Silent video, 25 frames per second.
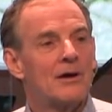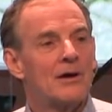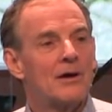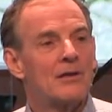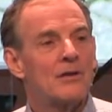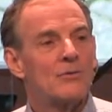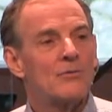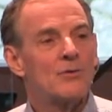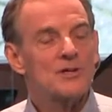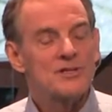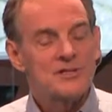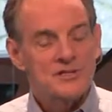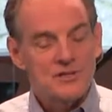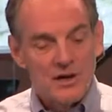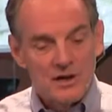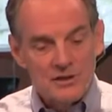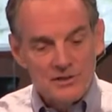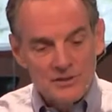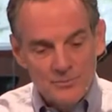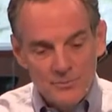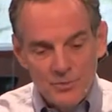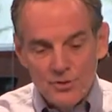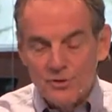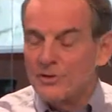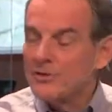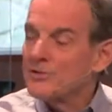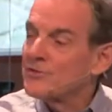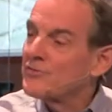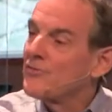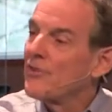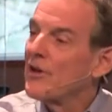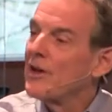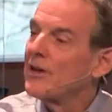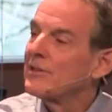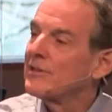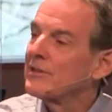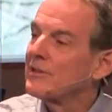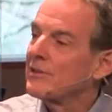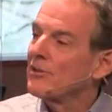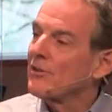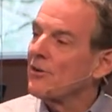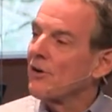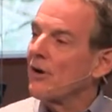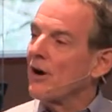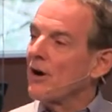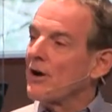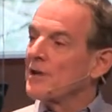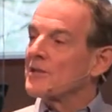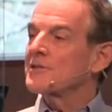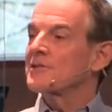And the witch doctor put his faith in
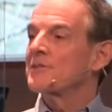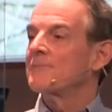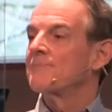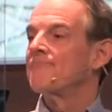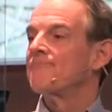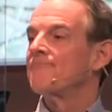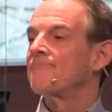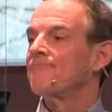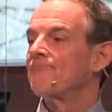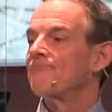Christ.